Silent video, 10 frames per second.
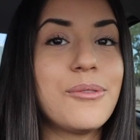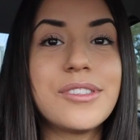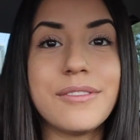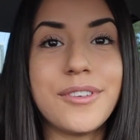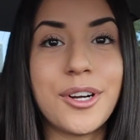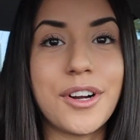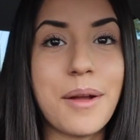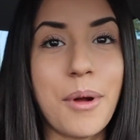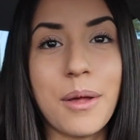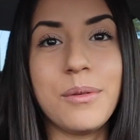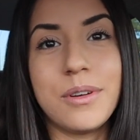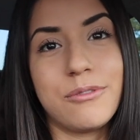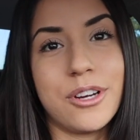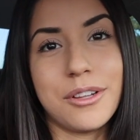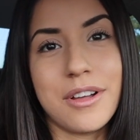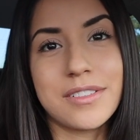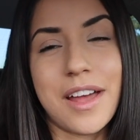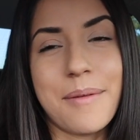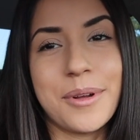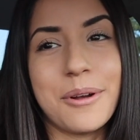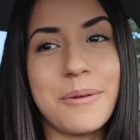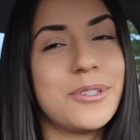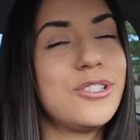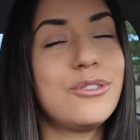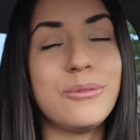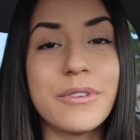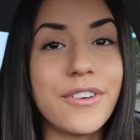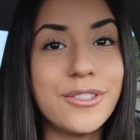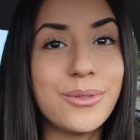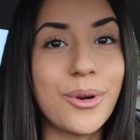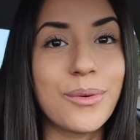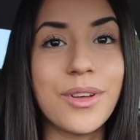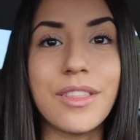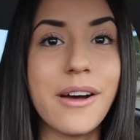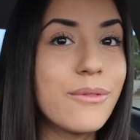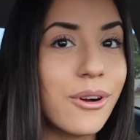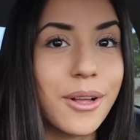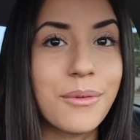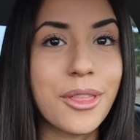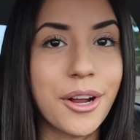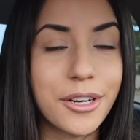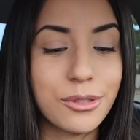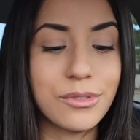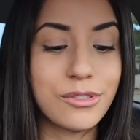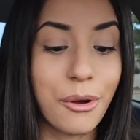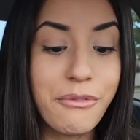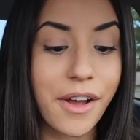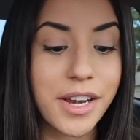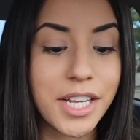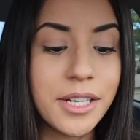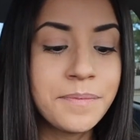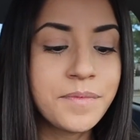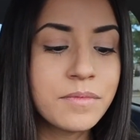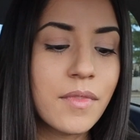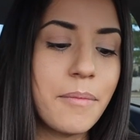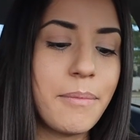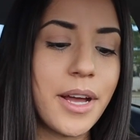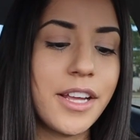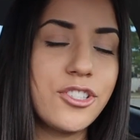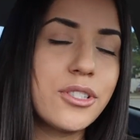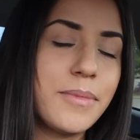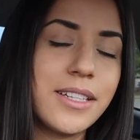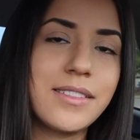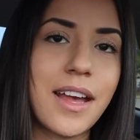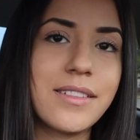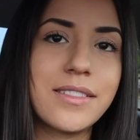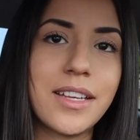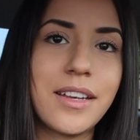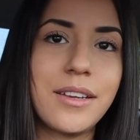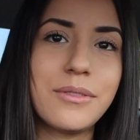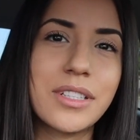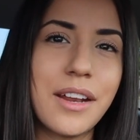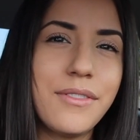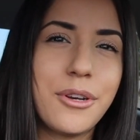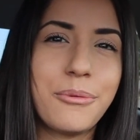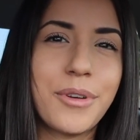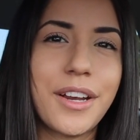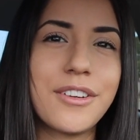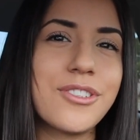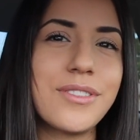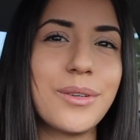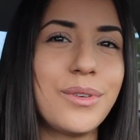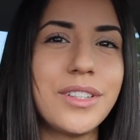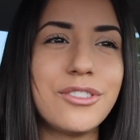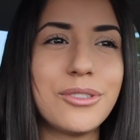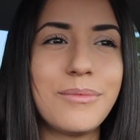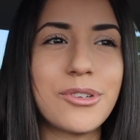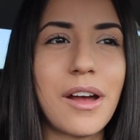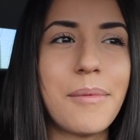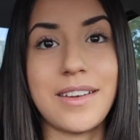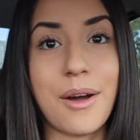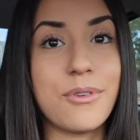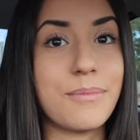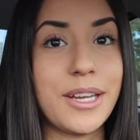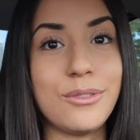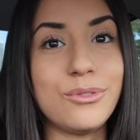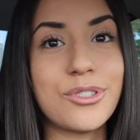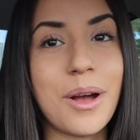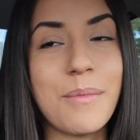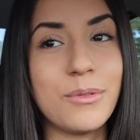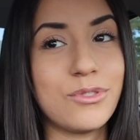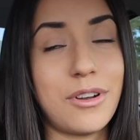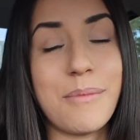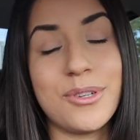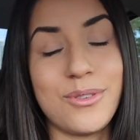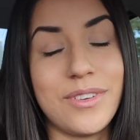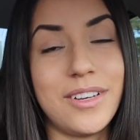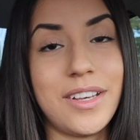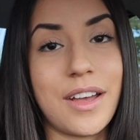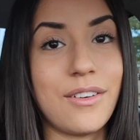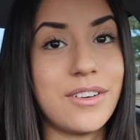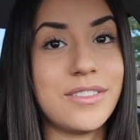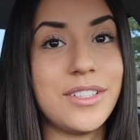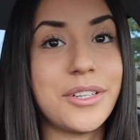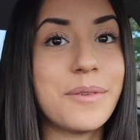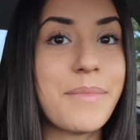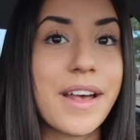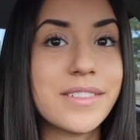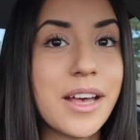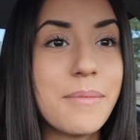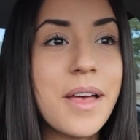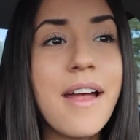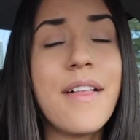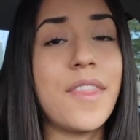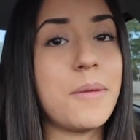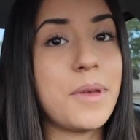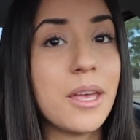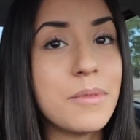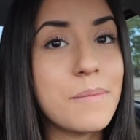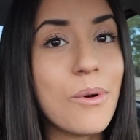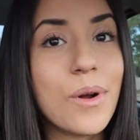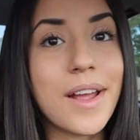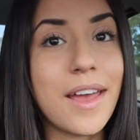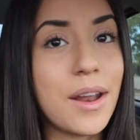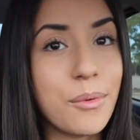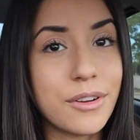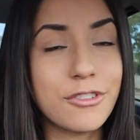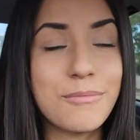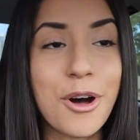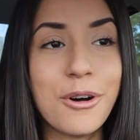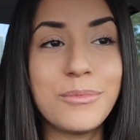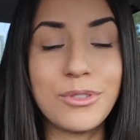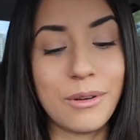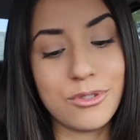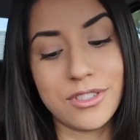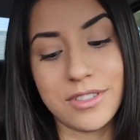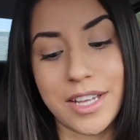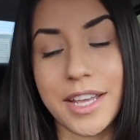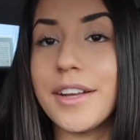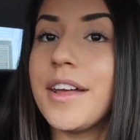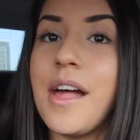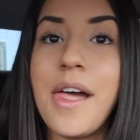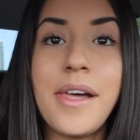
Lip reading: it wasn't for her, I probably would have quit a long time ago, but she's super fun to work with. Love working with her. She was so funny, but it just made sense, and it was kind of a no-brainer just to quit the gym job. And now with my new job, it was an opportunity I honestly couldn't pass up. They pay me more and I work from home, so I was just like,